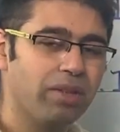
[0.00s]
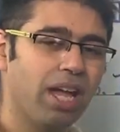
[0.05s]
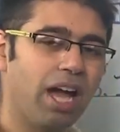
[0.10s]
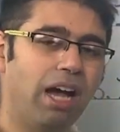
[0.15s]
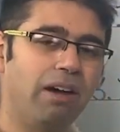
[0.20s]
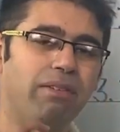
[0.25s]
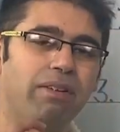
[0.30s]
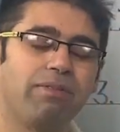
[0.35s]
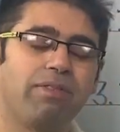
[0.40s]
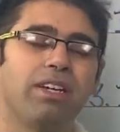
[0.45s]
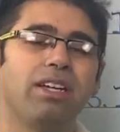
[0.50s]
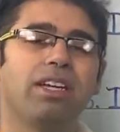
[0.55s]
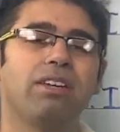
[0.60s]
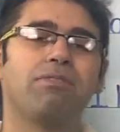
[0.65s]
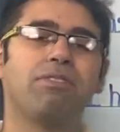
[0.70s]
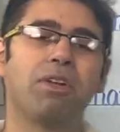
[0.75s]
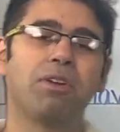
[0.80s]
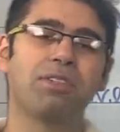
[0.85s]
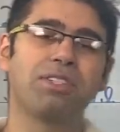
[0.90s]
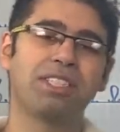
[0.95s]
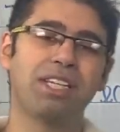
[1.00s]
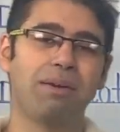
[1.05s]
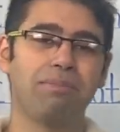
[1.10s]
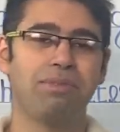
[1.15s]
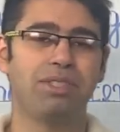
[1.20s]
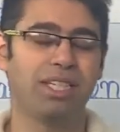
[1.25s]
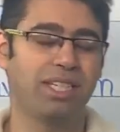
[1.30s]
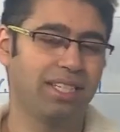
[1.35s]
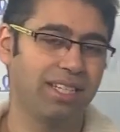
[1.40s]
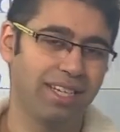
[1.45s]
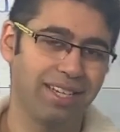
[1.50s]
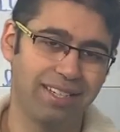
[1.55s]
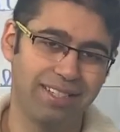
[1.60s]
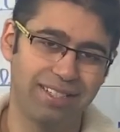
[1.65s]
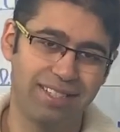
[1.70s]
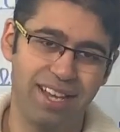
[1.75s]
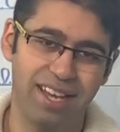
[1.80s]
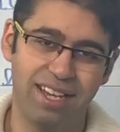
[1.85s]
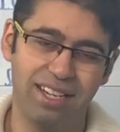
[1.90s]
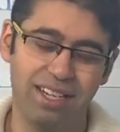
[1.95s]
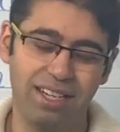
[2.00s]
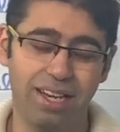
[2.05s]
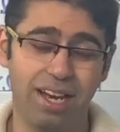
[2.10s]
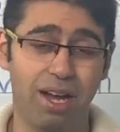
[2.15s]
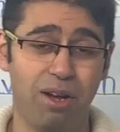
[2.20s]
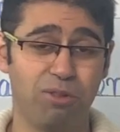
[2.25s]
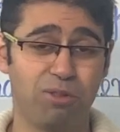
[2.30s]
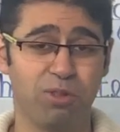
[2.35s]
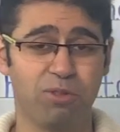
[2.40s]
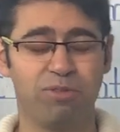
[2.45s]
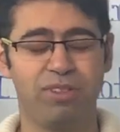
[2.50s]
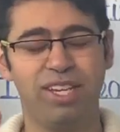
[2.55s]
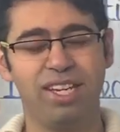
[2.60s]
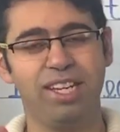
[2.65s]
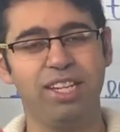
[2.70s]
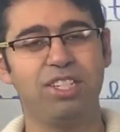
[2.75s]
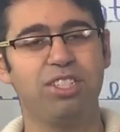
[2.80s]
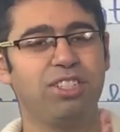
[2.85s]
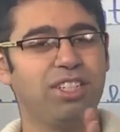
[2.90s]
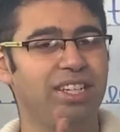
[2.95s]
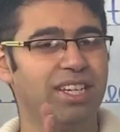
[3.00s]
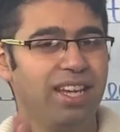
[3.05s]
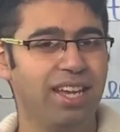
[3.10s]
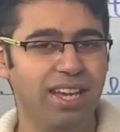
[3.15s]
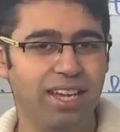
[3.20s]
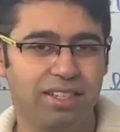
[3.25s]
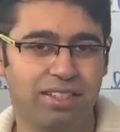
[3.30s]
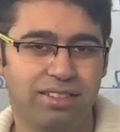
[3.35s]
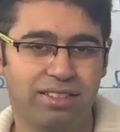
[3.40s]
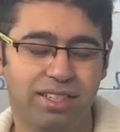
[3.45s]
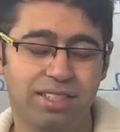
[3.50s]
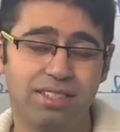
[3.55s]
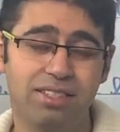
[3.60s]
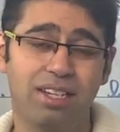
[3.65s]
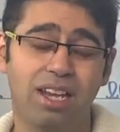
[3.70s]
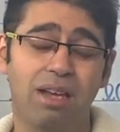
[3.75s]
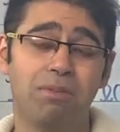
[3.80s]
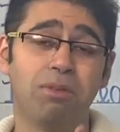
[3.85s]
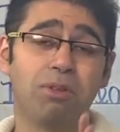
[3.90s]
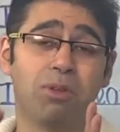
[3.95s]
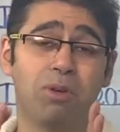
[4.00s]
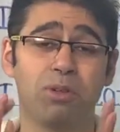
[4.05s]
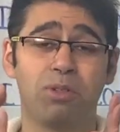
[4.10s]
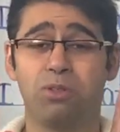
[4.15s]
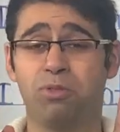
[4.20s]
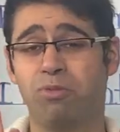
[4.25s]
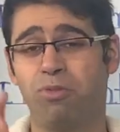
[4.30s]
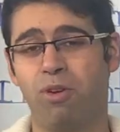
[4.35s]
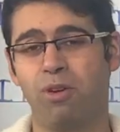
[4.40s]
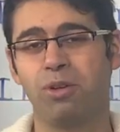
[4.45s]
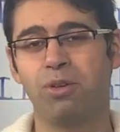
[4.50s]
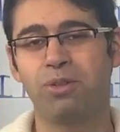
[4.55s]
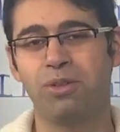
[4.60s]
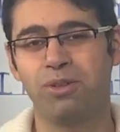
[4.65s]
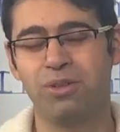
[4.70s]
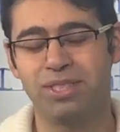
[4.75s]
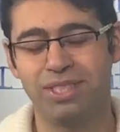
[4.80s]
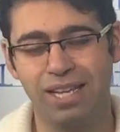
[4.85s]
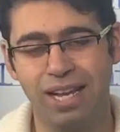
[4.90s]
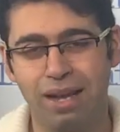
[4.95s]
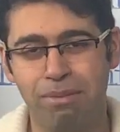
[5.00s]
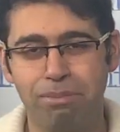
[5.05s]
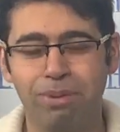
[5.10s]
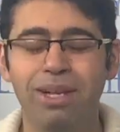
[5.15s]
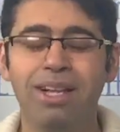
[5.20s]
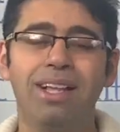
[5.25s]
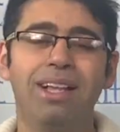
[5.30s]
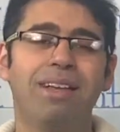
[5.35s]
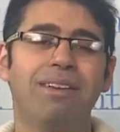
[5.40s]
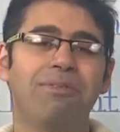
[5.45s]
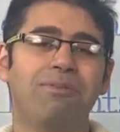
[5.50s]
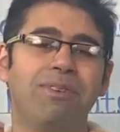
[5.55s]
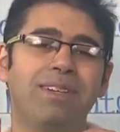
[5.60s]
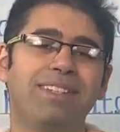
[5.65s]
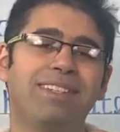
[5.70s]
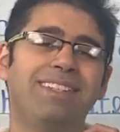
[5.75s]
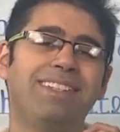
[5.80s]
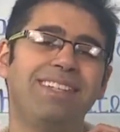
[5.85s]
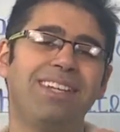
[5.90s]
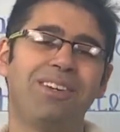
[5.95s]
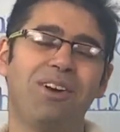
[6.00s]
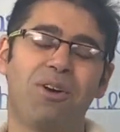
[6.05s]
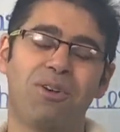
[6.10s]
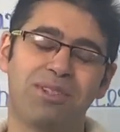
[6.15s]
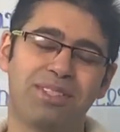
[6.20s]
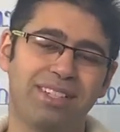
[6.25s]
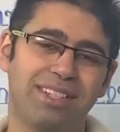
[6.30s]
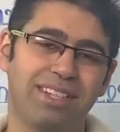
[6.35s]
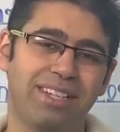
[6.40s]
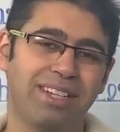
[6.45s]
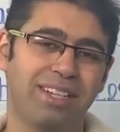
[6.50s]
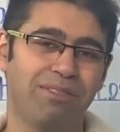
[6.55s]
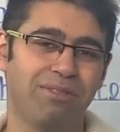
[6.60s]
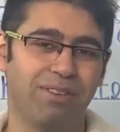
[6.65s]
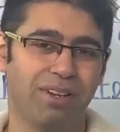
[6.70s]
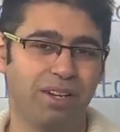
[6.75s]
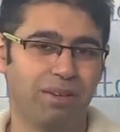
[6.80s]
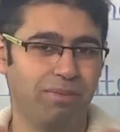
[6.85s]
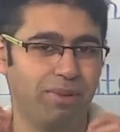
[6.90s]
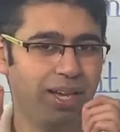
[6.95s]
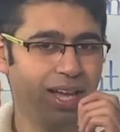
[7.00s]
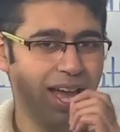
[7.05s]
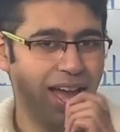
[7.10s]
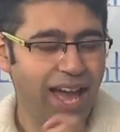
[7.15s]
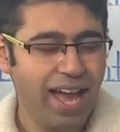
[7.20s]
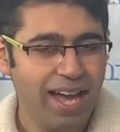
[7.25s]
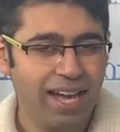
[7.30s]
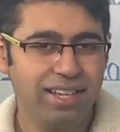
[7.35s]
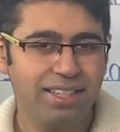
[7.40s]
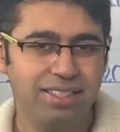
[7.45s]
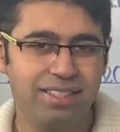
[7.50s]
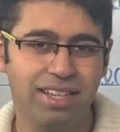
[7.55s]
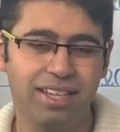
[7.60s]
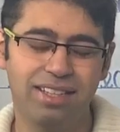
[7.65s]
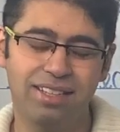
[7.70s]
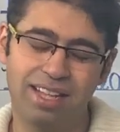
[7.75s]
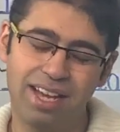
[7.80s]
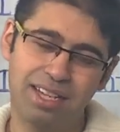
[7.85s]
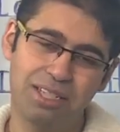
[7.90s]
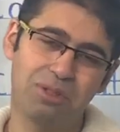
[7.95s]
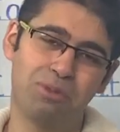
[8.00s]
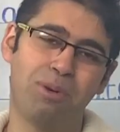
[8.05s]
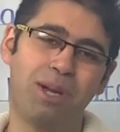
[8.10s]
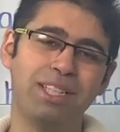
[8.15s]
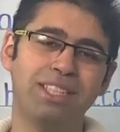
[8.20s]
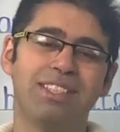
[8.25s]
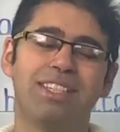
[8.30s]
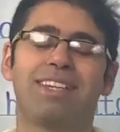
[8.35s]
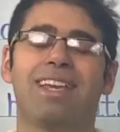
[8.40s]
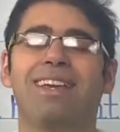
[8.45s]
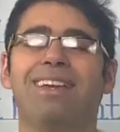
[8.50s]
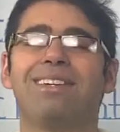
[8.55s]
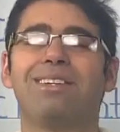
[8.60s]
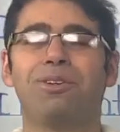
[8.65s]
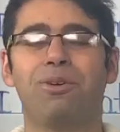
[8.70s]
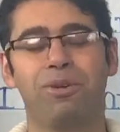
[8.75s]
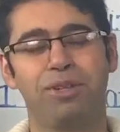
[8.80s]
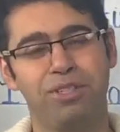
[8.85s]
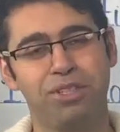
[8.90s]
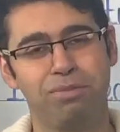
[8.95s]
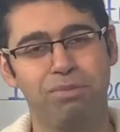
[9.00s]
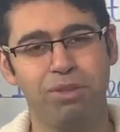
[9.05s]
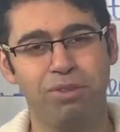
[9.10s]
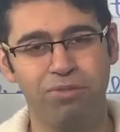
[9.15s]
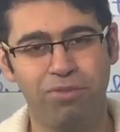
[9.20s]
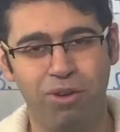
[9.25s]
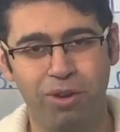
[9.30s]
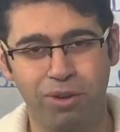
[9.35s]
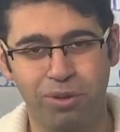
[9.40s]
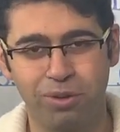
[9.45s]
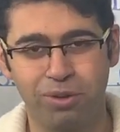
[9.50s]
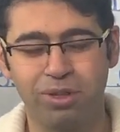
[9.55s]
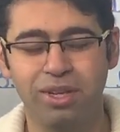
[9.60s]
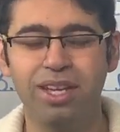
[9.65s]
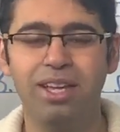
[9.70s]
However, if your subject is any out of he, she, it, this time you're going to follow those up with the auxiliary verb has, and that's once again going to be followed